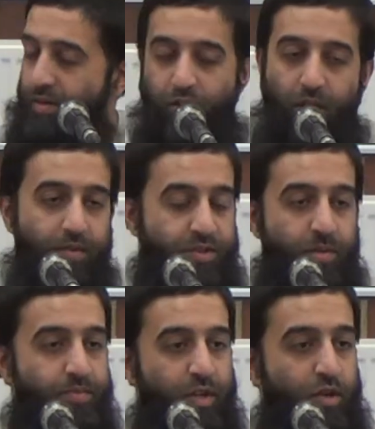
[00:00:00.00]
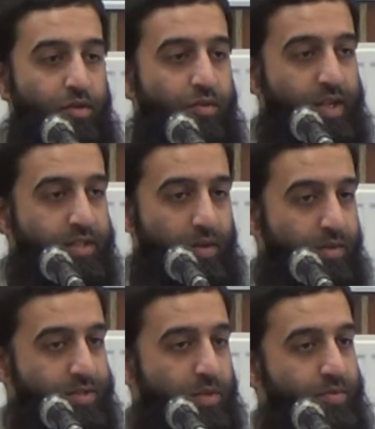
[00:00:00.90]
You know, I've done something crazy. I've
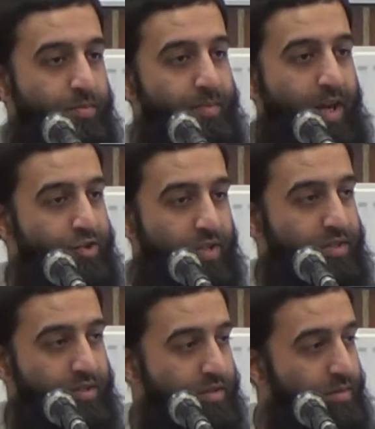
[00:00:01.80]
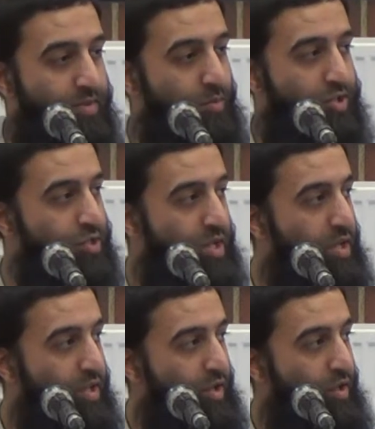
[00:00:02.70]
done something major. It's something which
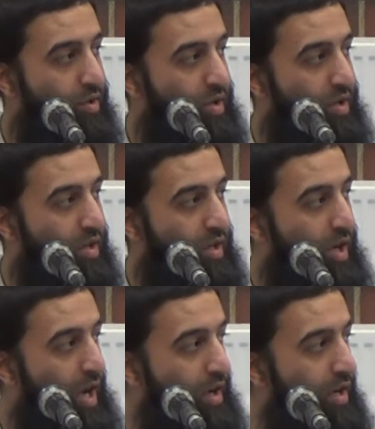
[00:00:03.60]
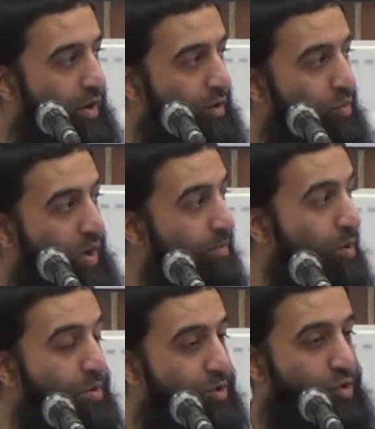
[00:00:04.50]
you know I, I don't know what I'm
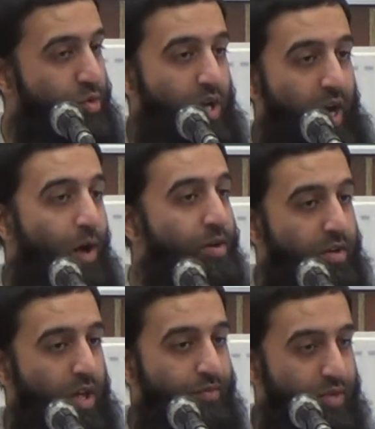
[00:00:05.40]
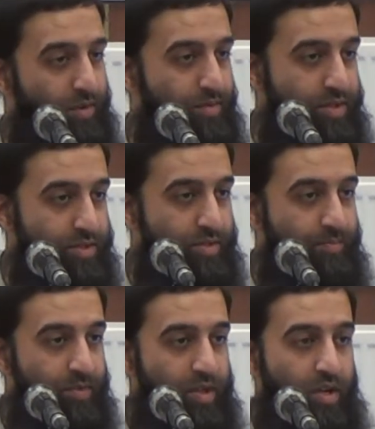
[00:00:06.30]
going to do. How can Allah forgive this?
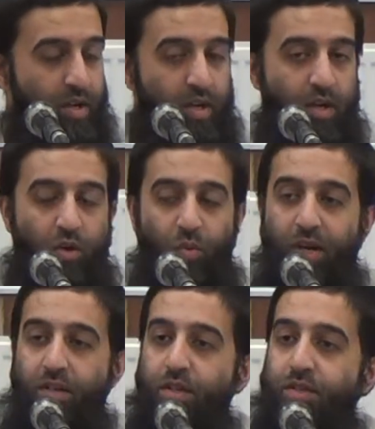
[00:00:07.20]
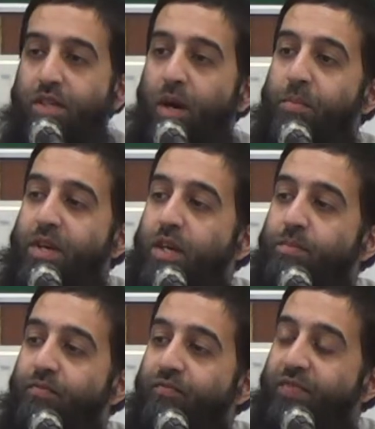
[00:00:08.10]
When
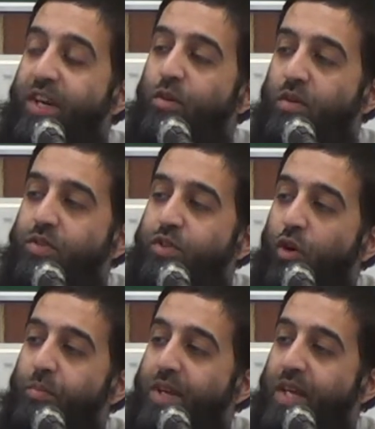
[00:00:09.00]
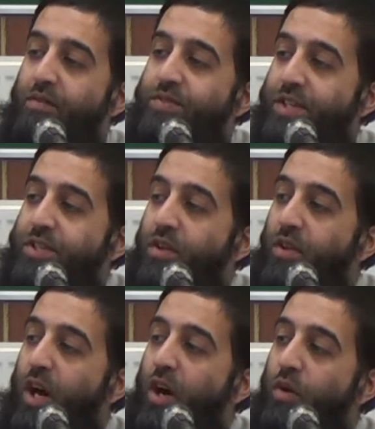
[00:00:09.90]
somebody feels or believes that
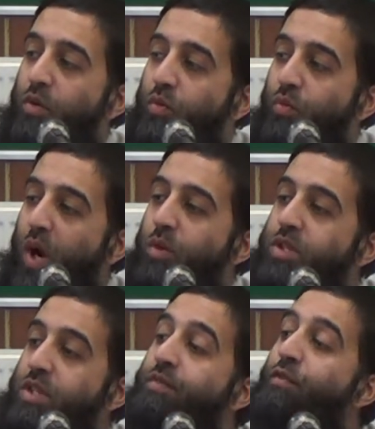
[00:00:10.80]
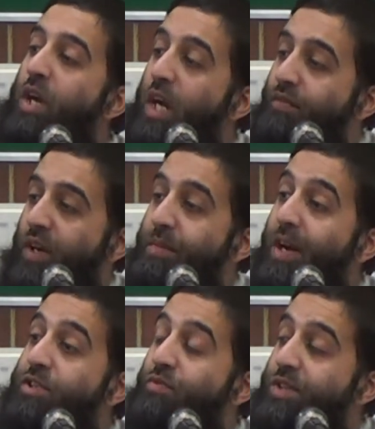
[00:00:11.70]
Allah won't forgive him
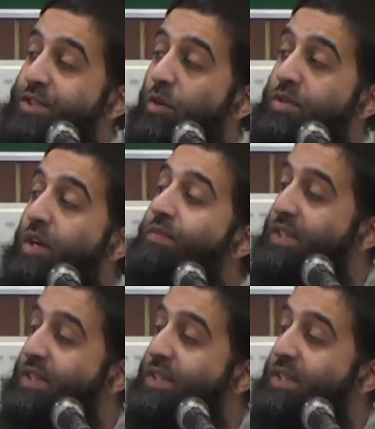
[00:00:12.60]
as a result of